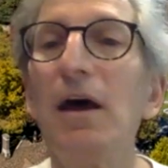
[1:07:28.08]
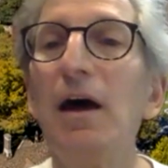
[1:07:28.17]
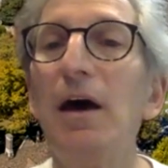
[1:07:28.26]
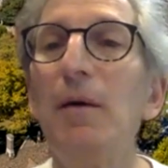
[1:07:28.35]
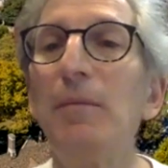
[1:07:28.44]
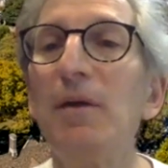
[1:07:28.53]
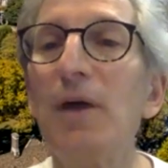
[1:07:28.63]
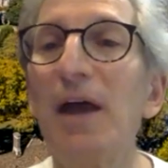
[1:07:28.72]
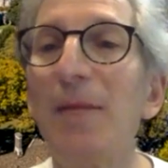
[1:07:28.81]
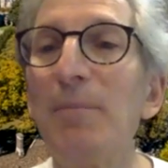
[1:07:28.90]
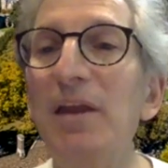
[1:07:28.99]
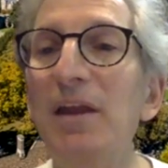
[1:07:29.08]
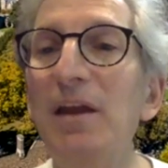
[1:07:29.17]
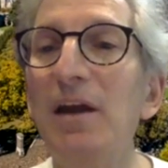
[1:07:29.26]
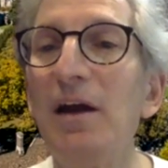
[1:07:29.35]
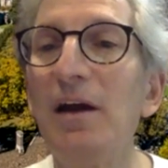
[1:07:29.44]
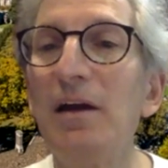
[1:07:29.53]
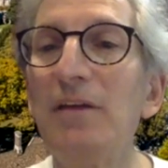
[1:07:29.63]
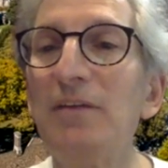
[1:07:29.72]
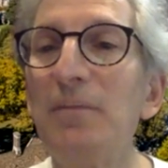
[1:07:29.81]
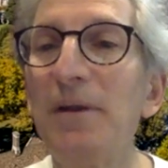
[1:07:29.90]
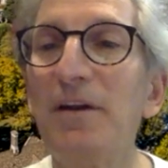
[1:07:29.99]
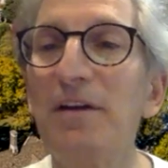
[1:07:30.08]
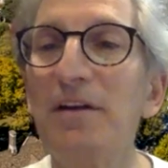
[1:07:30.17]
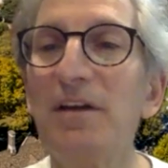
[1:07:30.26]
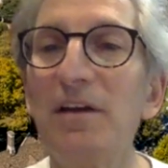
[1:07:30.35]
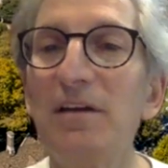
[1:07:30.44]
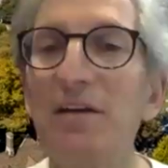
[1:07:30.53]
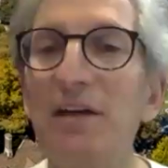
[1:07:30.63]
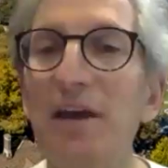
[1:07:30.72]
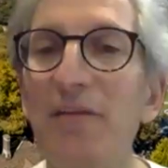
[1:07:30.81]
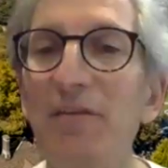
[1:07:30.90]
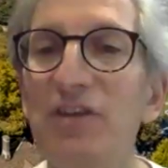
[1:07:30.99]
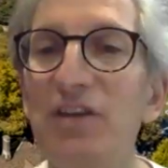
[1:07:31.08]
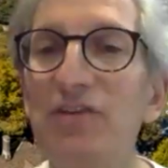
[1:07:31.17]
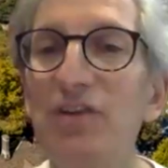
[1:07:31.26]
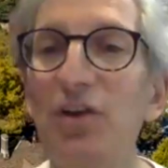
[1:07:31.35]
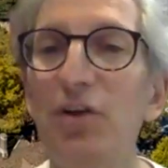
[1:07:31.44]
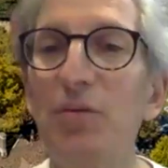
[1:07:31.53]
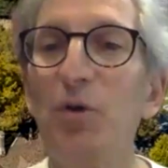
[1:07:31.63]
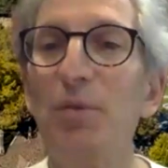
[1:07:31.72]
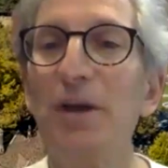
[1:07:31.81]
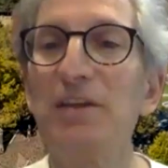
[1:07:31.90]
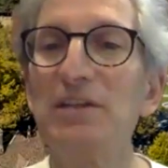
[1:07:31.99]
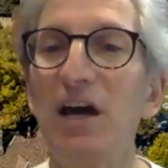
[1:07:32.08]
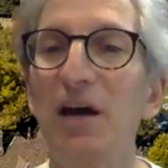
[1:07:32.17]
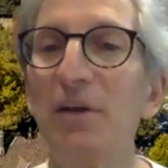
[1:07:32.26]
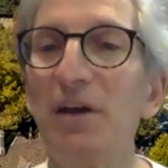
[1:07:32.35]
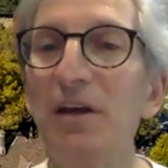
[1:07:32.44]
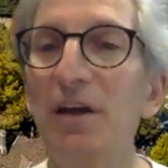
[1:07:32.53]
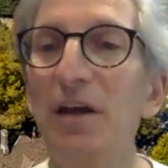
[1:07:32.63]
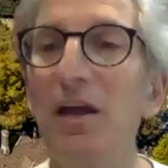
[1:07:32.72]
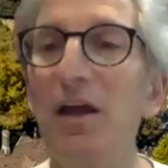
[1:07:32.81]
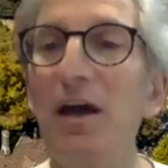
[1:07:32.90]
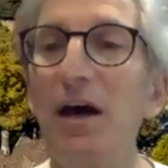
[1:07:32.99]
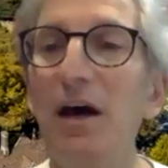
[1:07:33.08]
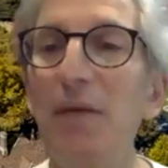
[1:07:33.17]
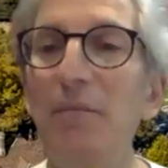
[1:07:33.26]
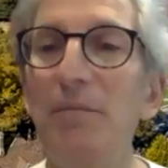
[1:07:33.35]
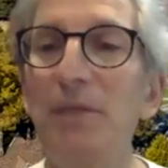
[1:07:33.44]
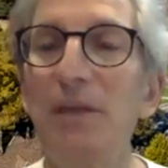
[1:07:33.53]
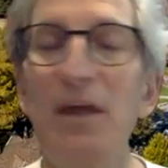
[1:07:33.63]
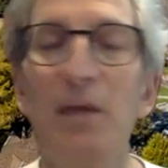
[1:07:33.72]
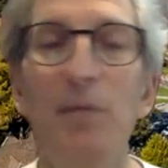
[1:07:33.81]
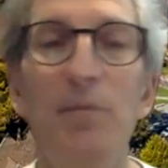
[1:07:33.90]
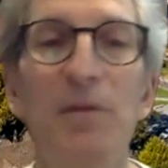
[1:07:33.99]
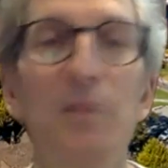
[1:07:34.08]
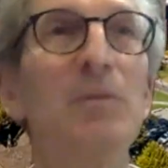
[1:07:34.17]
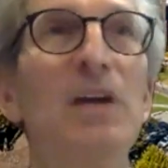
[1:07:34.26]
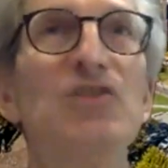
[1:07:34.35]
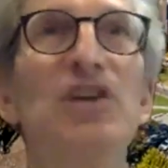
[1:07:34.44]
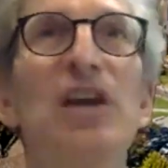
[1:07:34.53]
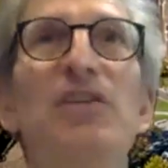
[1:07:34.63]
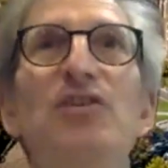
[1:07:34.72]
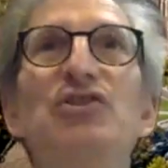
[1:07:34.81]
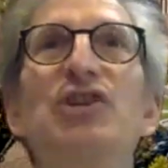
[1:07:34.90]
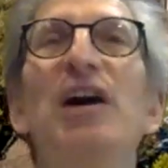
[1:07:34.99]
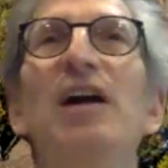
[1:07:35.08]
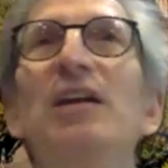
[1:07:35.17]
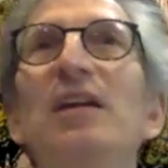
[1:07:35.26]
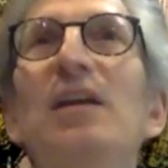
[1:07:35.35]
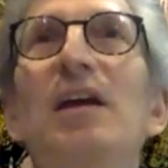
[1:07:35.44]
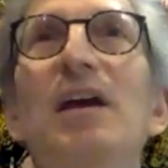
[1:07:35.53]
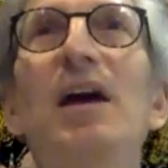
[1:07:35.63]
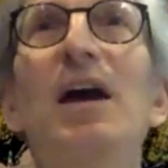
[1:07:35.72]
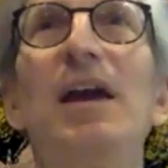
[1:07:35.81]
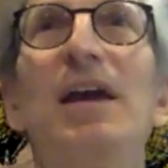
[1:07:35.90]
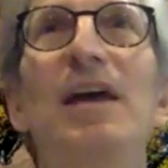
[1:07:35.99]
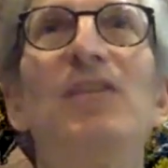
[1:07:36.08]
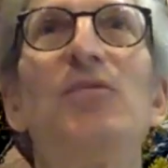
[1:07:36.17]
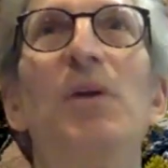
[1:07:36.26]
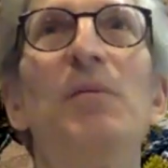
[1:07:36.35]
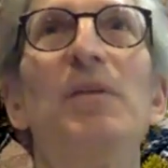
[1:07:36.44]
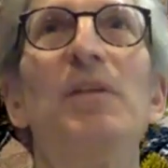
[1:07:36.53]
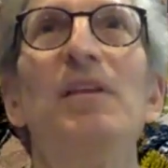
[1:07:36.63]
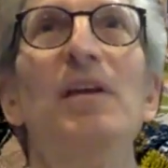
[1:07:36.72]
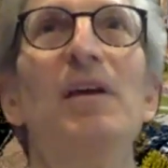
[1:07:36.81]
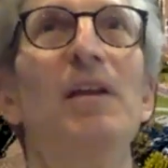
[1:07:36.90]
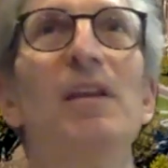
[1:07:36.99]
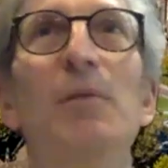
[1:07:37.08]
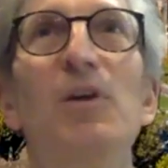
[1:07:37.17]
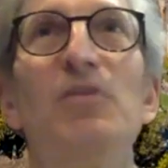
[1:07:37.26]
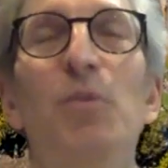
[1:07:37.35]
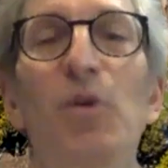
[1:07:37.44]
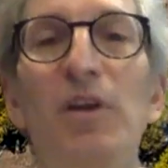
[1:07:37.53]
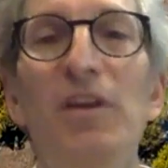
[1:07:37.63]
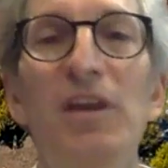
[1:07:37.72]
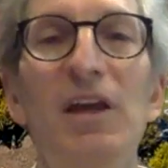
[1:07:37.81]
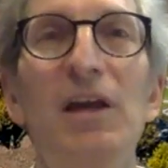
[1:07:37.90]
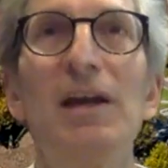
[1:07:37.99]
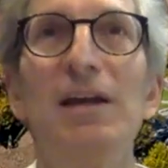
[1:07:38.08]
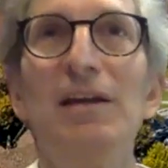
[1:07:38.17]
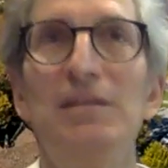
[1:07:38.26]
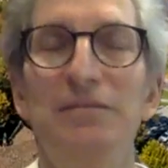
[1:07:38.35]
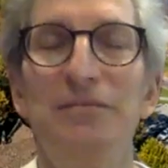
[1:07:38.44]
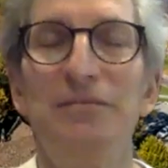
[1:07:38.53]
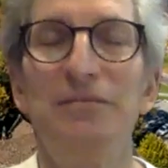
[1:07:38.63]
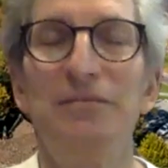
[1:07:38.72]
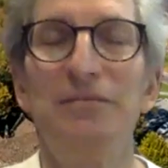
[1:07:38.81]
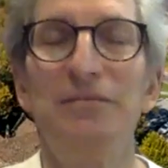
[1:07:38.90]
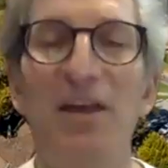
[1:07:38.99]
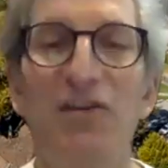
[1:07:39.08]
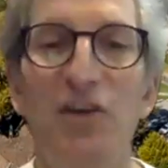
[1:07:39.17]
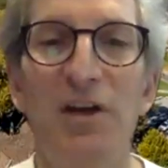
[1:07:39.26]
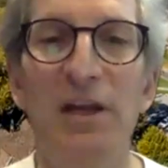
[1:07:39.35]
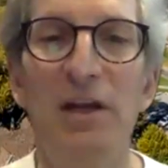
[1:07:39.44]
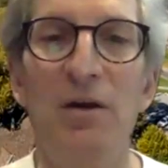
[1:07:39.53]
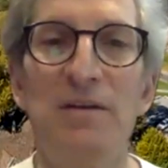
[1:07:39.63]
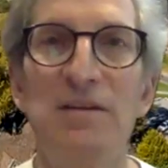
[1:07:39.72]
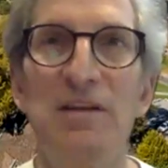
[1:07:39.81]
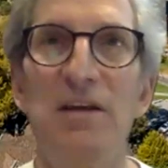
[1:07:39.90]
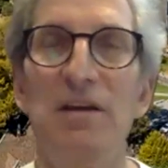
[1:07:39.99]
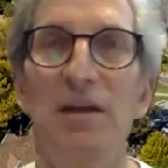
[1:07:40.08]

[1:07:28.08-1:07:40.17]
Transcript: they were happy as a parent to have a chance to learn more about the topic and help them educate their child. And again, that's probably the most important thing I can pass on here, is that